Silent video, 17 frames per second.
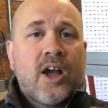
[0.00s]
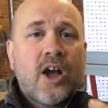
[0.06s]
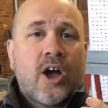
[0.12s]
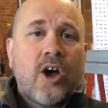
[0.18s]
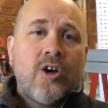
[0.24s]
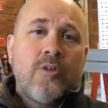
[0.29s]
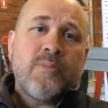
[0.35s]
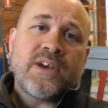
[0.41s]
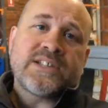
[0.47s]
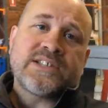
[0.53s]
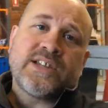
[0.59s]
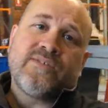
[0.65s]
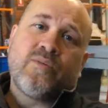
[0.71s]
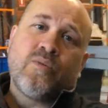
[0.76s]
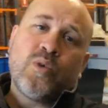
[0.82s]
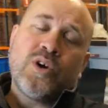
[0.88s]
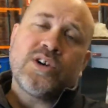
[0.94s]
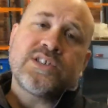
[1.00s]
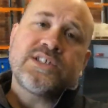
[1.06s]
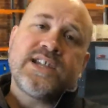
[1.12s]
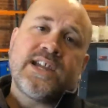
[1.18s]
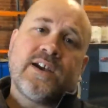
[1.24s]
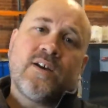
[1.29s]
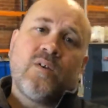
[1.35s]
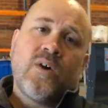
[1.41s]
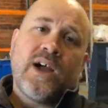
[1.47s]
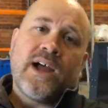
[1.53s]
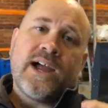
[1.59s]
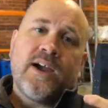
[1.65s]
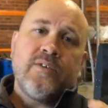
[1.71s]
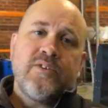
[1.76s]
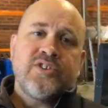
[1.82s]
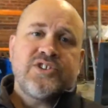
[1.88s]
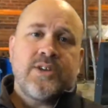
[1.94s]
Omax have worked out
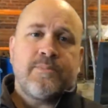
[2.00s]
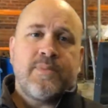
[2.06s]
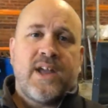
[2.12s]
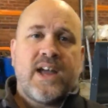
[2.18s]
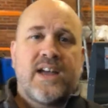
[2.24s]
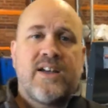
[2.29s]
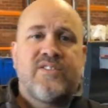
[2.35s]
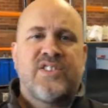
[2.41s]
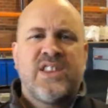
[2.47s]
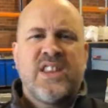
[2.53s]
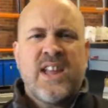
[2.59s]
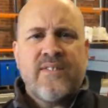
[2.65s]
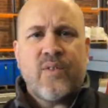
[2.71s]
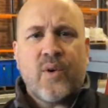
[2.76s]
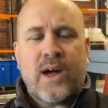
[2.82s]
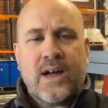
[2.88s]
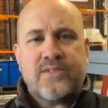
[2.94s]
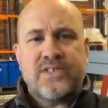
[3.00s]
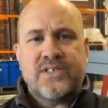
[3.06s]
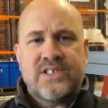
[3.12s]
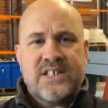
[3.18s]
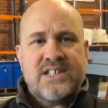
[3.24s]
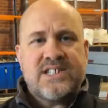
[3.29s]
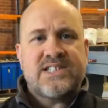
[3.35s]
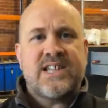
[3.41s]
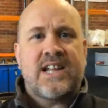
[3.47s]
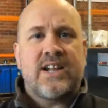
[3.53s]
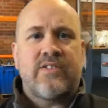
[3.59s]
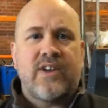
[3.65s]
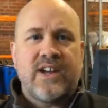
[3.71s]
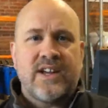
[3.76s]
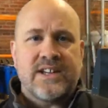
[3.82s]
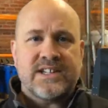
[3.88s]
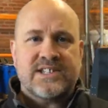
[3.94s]
how the jet behaves and therefore how to
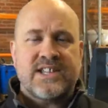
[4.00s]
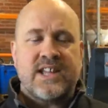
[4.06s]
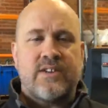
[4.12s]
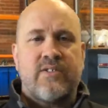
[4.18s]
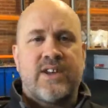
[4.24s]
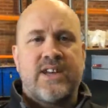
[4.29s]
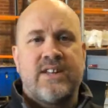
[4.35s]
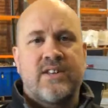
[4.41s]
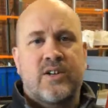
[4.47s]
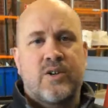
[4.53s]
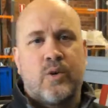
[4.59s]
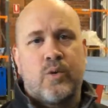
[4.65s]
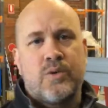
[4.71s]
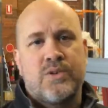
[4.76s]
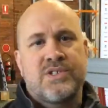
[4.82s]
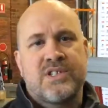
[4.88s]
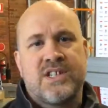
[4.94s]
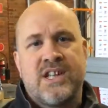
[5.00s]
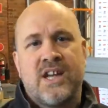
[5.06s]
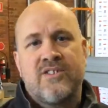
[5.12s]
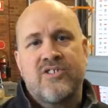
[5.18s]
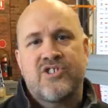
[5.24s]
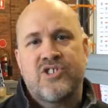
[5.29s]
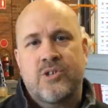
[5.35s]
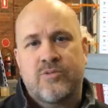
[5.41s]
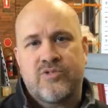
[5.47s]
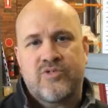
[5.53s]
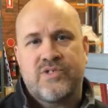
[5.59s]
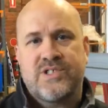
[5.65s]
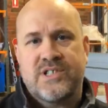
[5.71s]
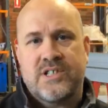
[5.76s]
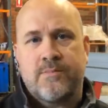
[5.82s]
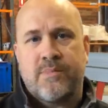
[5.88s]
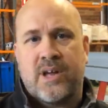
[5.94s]
decelerate and accelerate in the corners and the other geometries
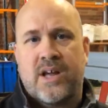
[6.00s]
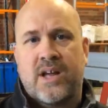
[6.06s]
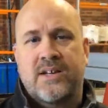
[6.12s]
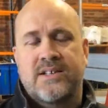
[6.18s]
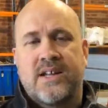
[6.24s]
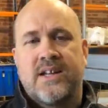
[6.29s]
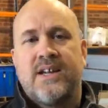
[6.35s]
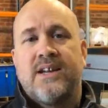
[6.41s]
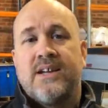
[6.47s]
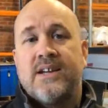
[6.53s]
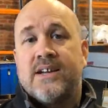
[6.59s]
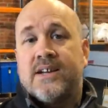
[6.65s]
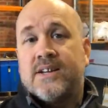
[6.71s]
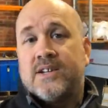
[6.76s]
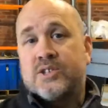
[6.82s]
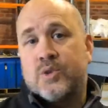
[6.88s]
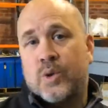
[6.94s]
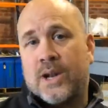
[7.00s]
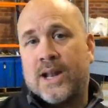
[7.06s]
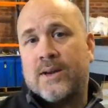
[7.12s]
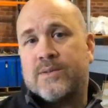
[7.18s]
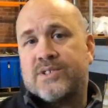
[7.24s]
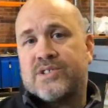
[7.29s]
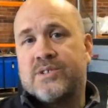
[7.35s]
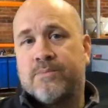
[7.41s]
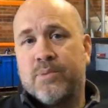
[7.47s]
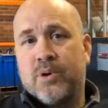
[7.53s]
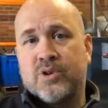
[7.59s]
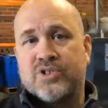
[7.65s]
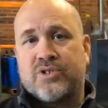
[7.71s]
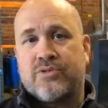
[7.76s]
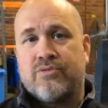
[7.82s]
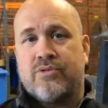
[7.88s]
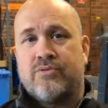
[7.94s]
of the part to allow us to
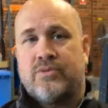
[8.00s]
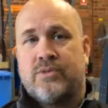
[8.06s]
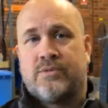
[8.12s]
push through.